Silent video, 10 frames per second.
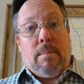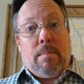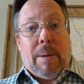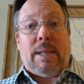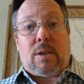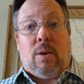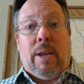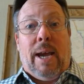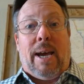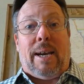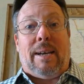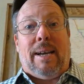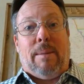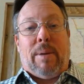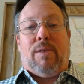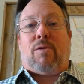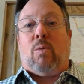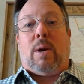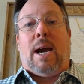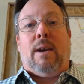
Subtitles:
Based on that, and based on what I